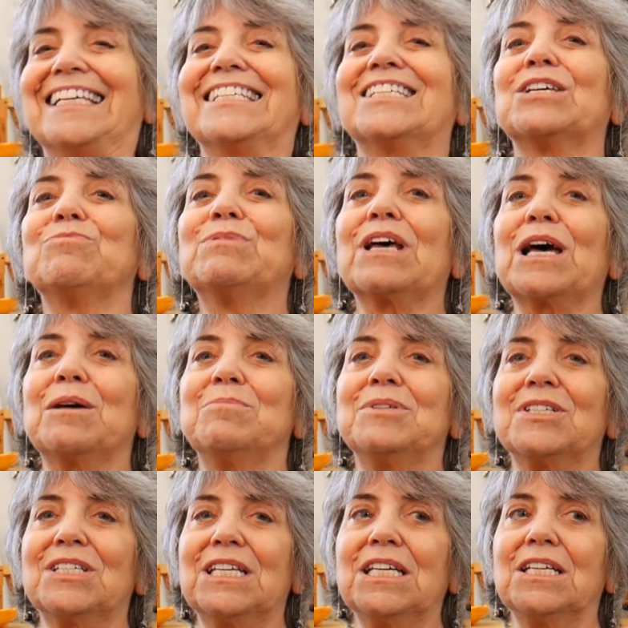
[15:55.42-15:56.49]

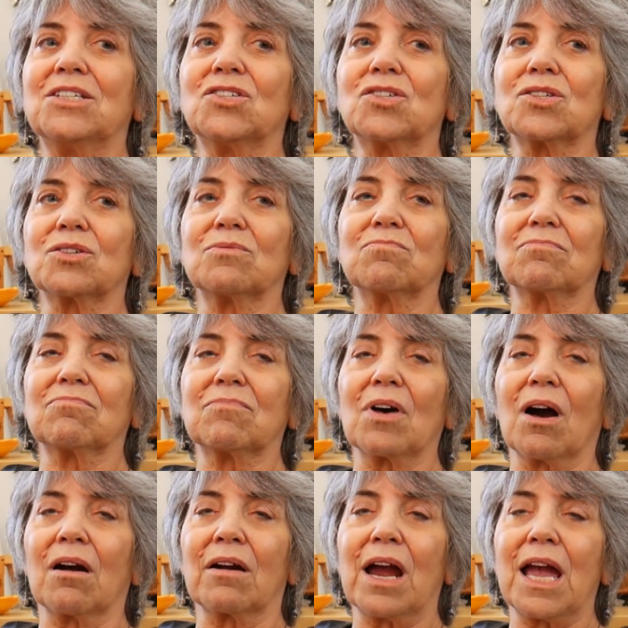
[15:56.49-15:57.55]
Sometimes teens
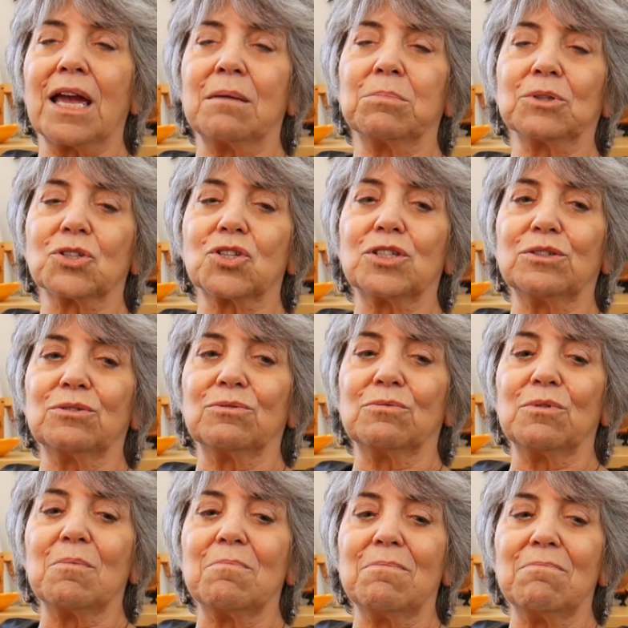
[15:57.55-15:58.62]
are able
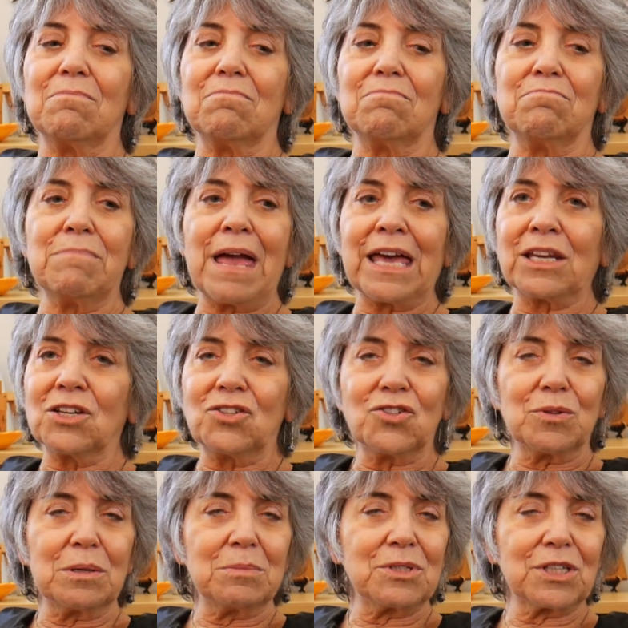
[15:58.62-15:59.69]
to
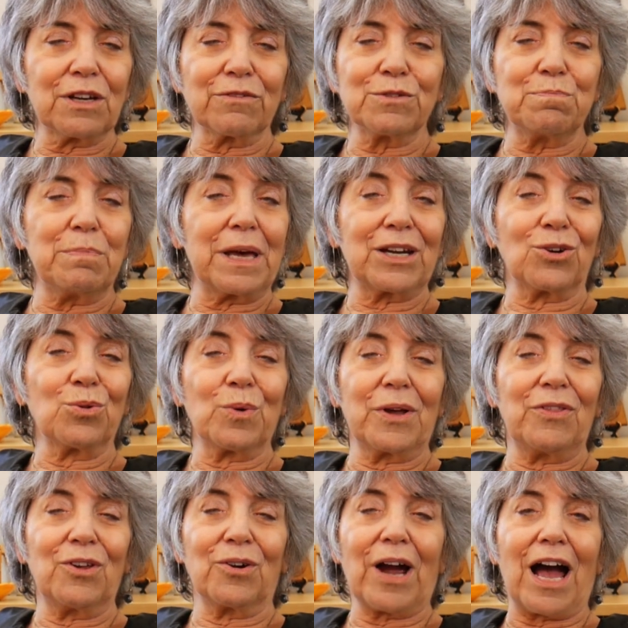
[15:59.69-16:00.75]
manage themselves better when they're